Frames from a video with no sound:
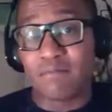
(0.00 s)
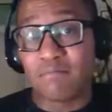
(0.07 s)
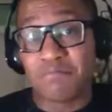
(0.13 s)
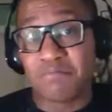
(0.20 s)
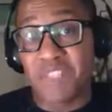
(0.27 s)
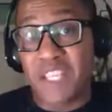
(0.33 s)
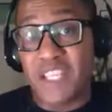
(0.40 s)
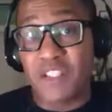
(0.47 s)

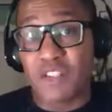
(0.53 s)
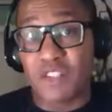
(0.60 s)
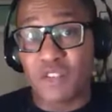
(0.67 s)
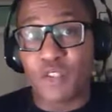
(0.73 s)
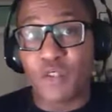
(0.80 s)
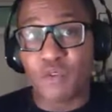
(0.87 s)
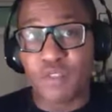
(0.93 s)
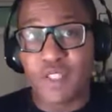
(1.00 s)
to do.
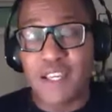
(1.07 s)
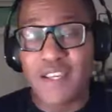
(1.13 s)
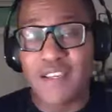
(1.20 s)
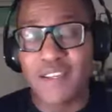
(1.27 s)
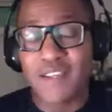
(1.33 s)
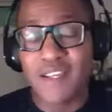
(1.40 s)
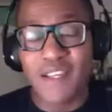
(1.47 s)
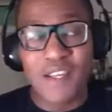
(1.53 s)

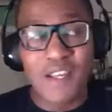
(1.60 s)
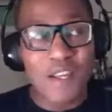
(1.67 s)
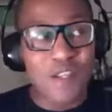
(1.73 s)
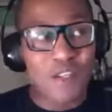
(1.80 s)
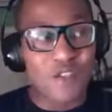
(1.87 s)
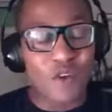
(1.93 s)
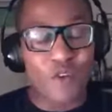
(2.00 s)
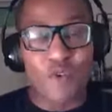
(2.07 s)

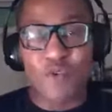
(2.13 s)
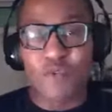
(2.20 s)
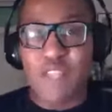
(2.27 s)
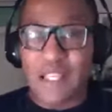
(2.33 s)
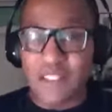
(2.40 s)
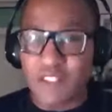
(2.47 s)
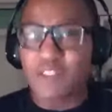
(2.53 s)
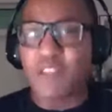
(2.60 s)
So that's a
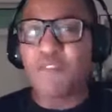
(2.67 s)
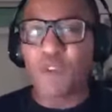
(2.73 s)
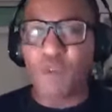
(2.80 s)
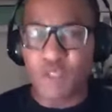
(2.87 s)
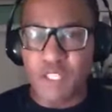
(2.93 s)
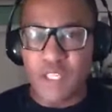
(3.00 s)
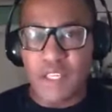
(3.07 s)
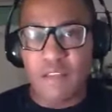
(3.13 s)

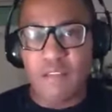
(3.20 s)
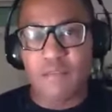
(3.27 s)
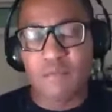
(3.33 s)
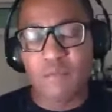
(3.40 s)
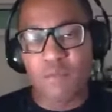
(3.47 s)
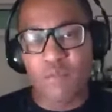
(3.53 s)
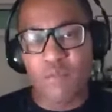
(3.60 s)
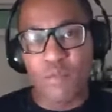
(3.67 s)
difficulty
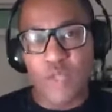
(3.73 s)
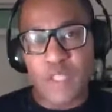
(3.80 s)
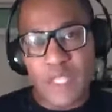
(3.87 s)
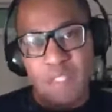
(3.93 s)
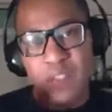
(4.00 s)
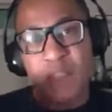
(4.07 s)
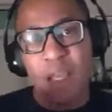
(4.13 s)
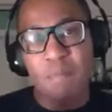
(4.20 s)
with this
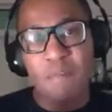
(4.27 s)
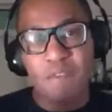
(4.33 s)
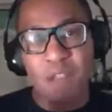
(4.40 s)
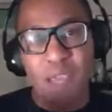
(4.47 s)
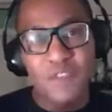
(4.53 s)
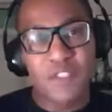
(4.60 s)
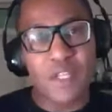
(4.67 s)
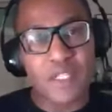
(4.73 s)
type of
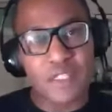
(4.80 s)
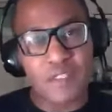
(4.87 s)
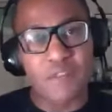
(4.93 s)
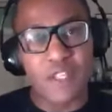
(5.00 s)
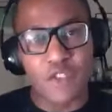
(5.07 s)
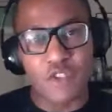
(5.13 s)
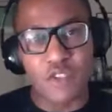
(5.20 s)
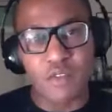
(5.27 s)
lifestyle
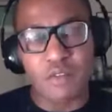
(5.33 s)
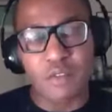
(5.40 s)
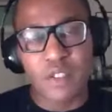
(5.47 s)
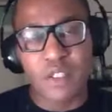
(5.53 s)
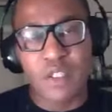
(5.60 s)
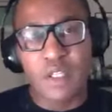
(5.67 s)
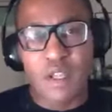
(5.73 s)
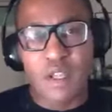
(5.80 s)
intervention.
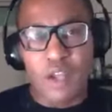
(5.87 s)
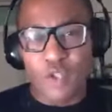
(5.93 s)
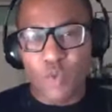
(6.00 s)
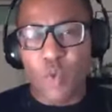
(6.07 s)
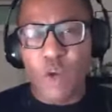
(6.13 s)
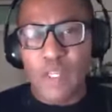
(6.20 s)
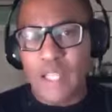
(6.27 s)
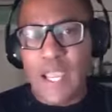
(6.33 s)
On the
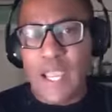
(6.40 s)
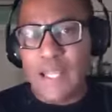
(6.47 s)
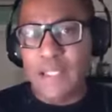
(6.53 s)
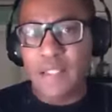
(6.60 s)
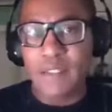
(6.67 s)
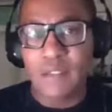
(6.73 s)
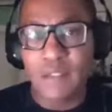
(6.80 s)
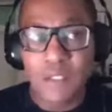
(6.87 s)
one hand,
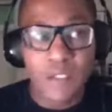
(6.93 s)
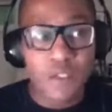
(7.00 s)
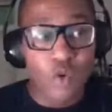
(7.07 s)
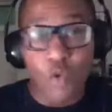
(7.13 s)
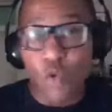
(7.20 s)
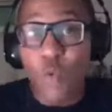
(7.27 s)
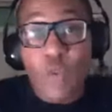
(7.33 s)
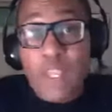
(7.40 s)
all
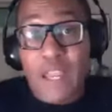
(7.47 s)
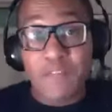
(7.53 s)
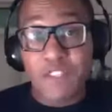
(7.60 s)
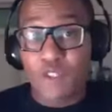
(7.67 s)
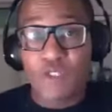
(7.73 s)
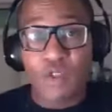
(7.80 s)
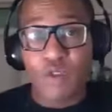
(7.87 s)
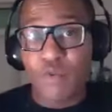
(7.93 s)
we have to
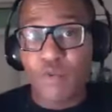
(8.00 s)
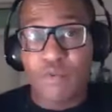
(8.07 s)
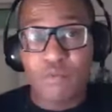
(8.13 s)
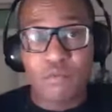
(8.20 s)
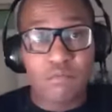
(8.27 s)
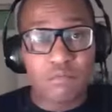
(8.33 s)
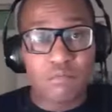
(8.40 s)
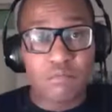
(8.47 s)
do
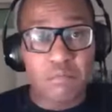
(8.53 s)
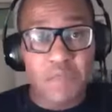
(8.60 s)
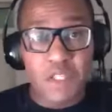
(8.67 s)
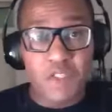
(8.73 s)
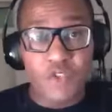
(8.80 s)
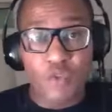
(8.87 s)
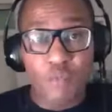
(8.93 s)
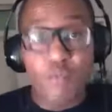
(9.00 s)
is to
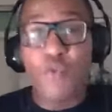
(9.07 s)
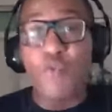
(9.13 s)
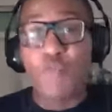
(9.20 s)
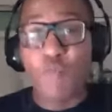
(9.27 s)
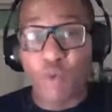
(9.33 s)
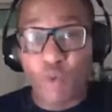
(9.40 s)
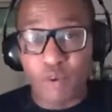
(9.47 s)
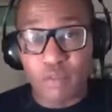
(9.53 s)
move
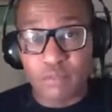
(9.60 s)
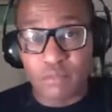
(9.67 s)
more.